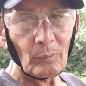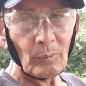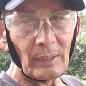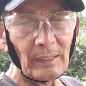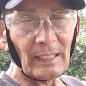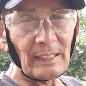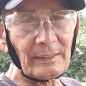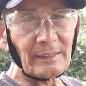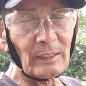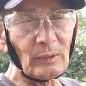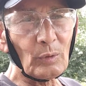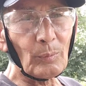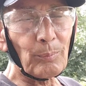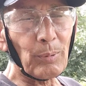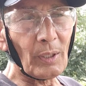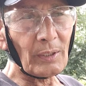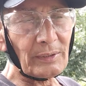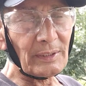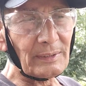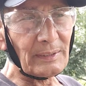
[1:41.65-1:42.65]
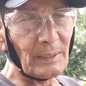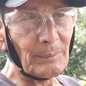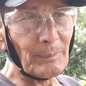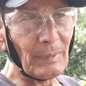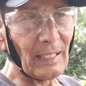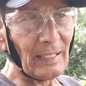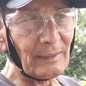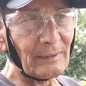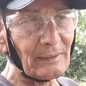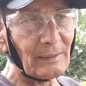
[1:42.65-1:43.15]
When I tell you positive
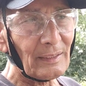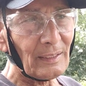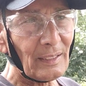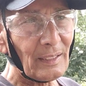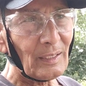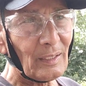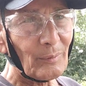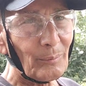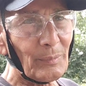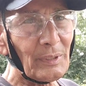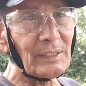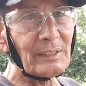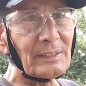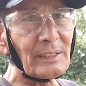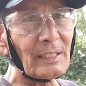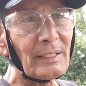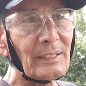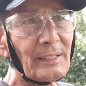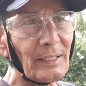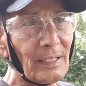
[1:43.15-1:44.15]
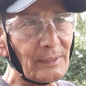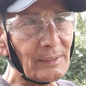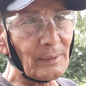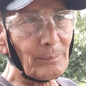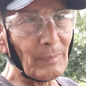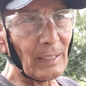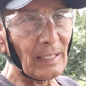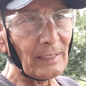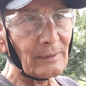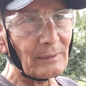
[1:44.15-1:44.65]
man, means a
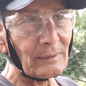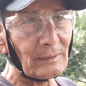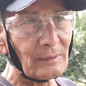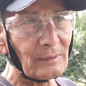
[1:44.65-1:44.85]
creative man.